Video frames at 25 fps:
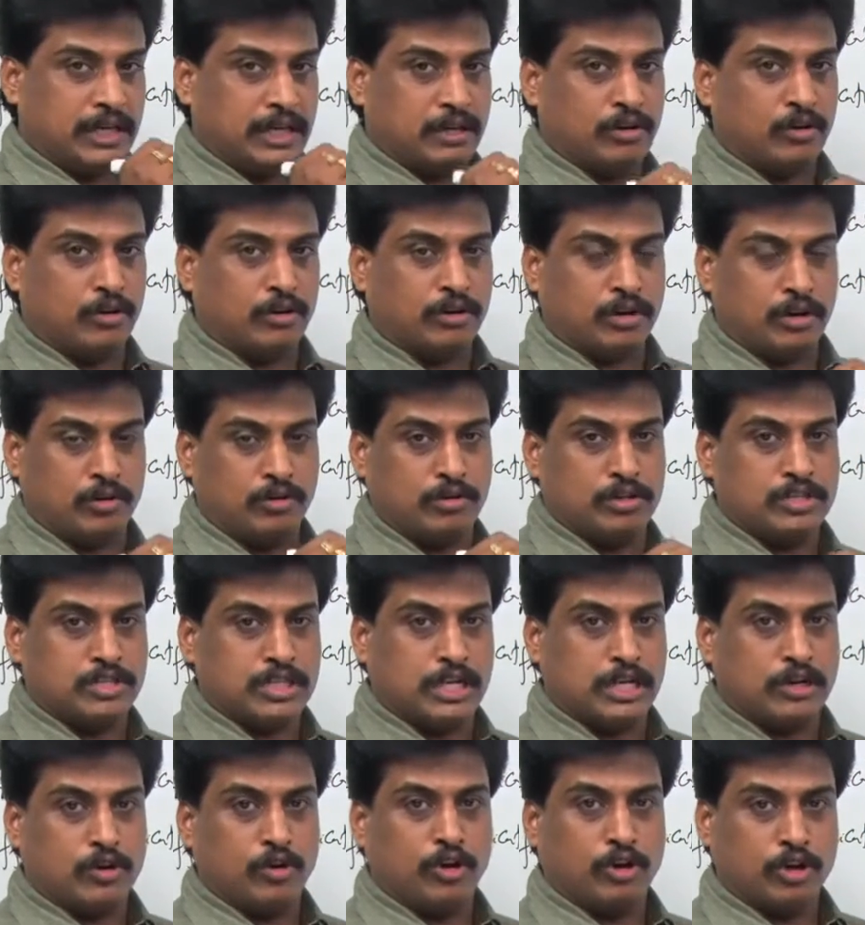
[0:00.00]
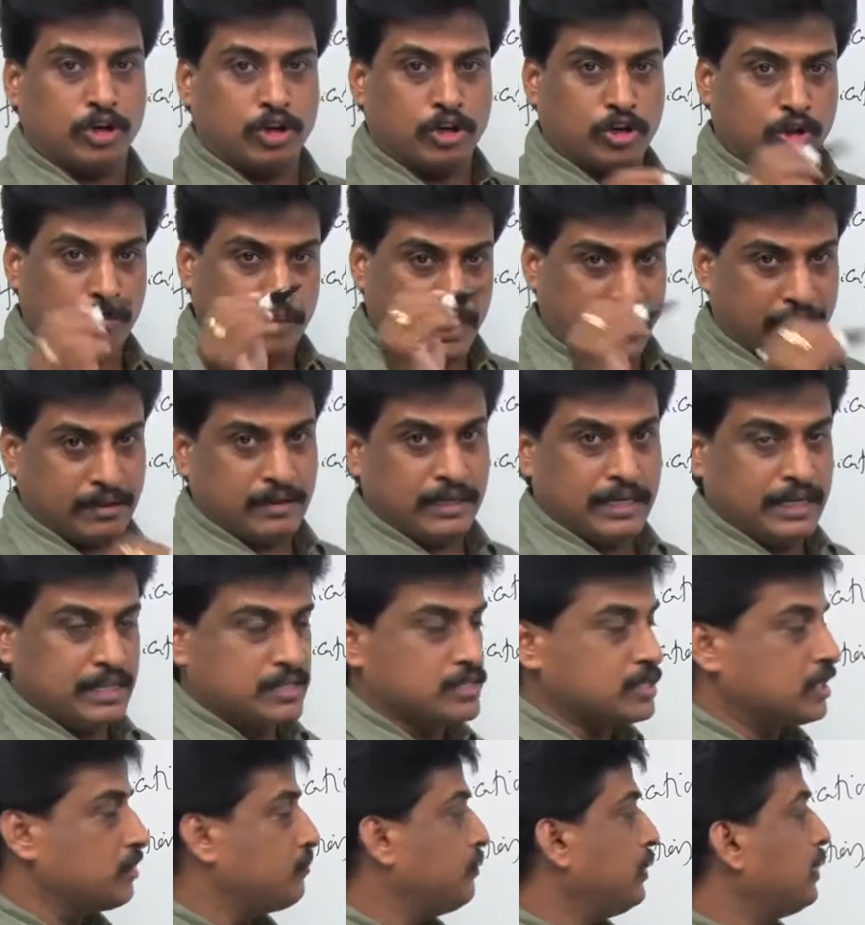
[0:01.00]
@localhost.local domain, it
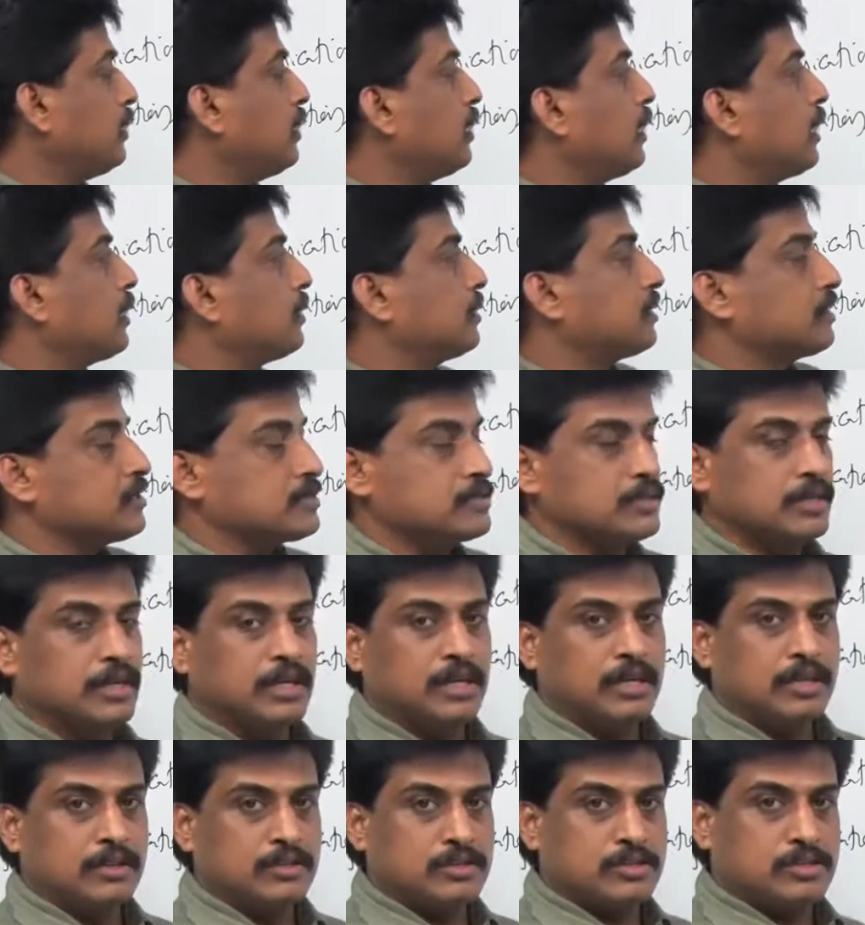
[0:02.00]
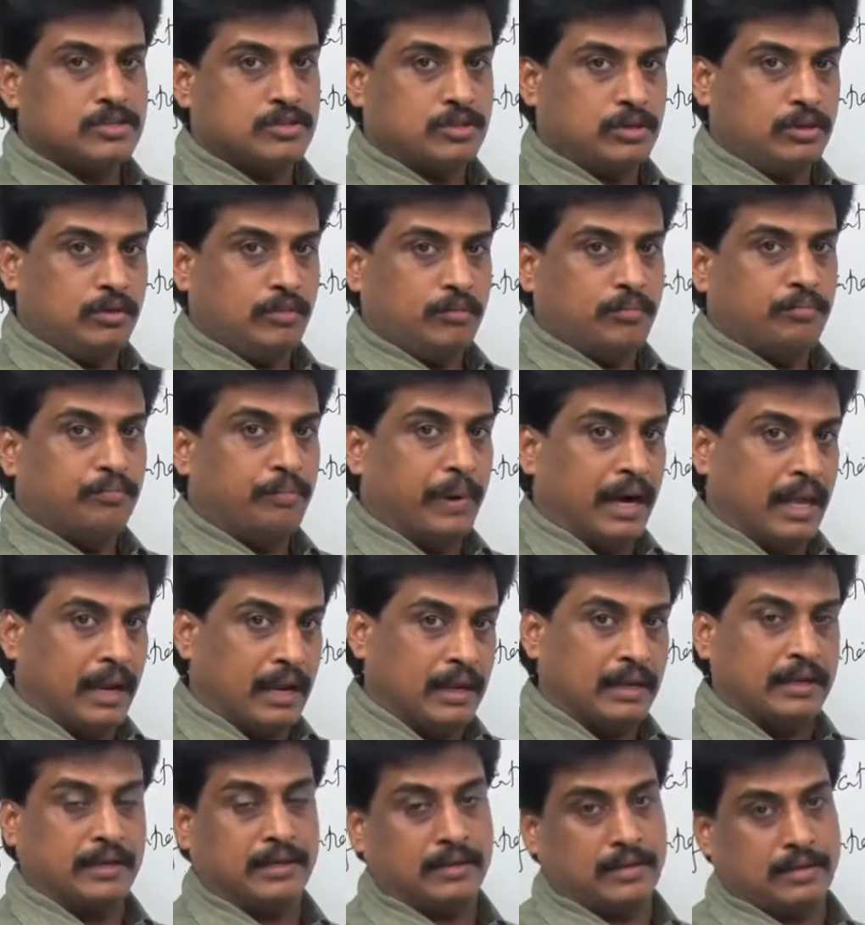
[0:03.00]
is giving address. So
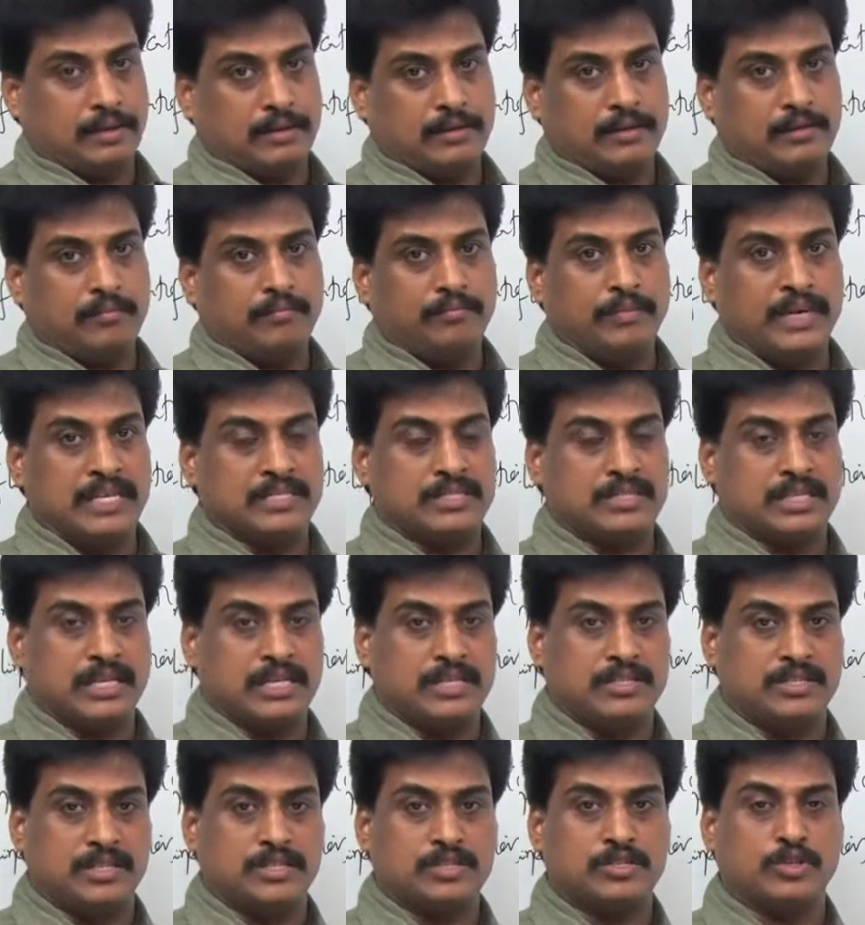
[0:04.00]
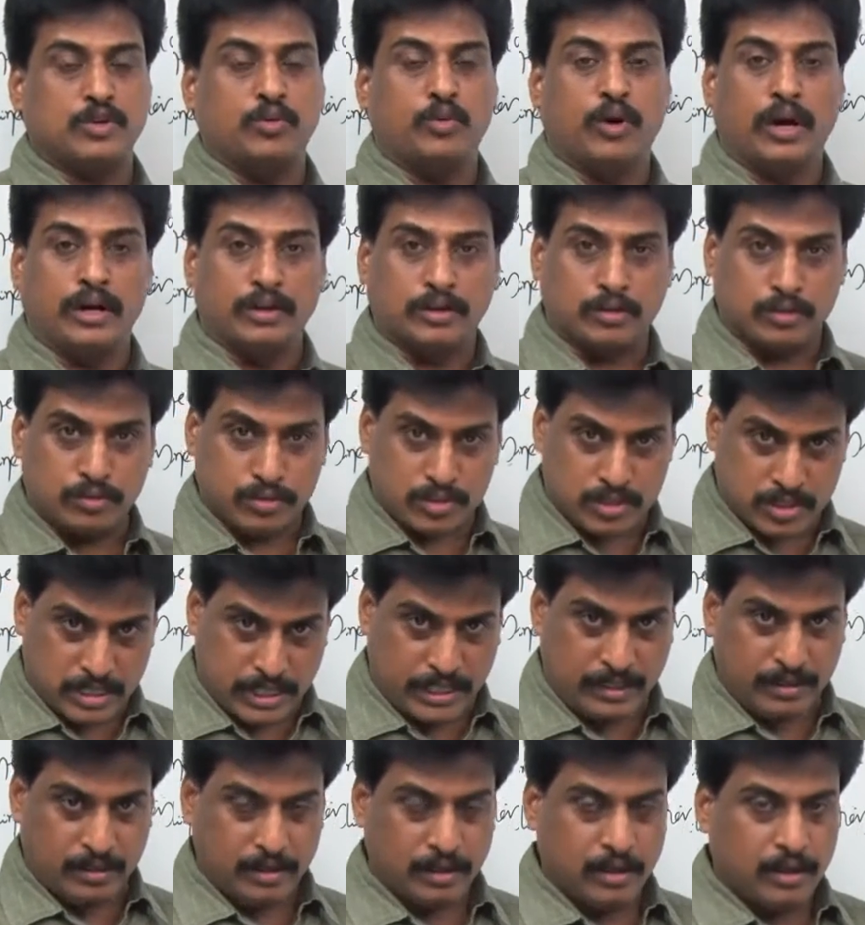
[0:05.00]
bulk messages you want to
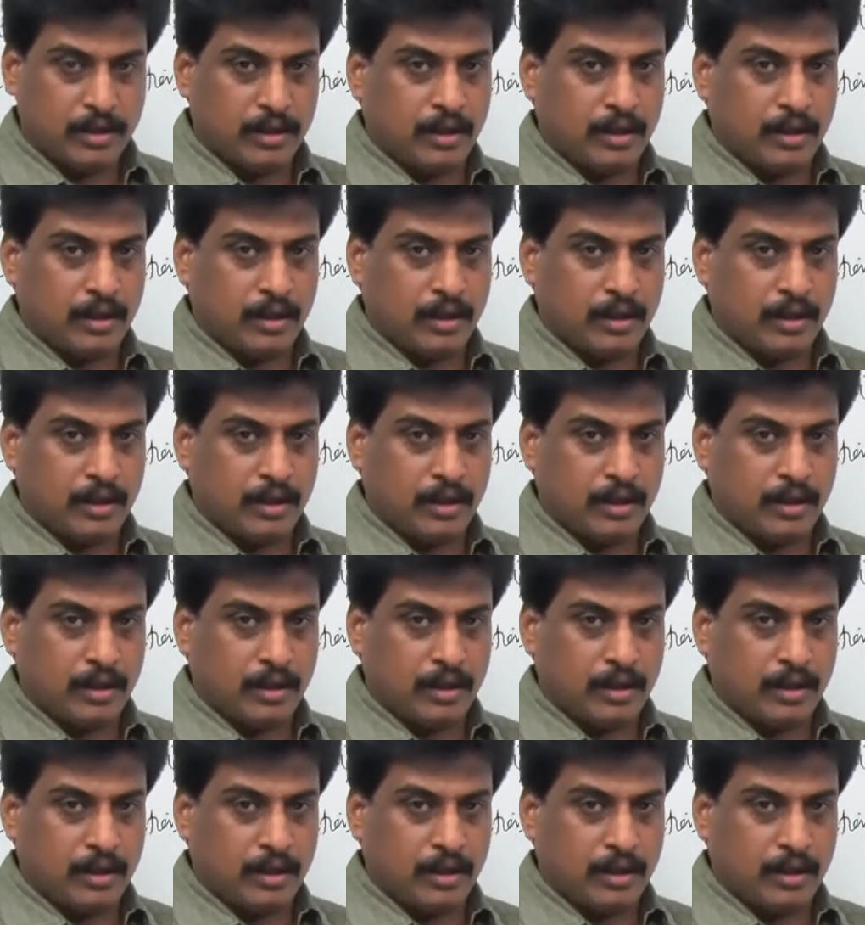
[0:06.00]
send,